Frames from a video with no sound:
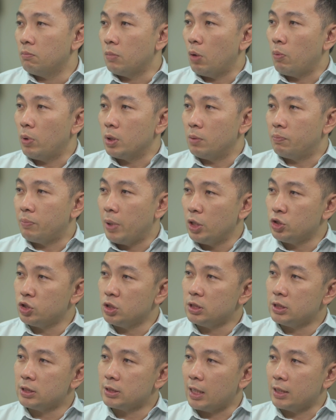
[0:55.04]
But when the
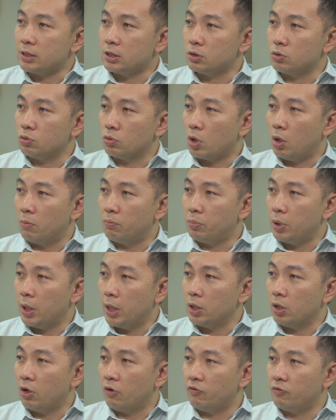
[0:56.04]
patient starts to
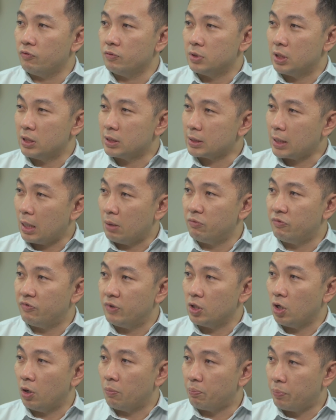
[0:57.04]
complain of
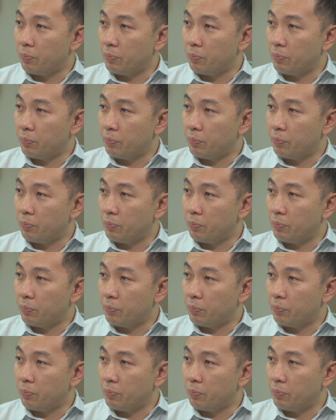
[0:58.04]
discomfort or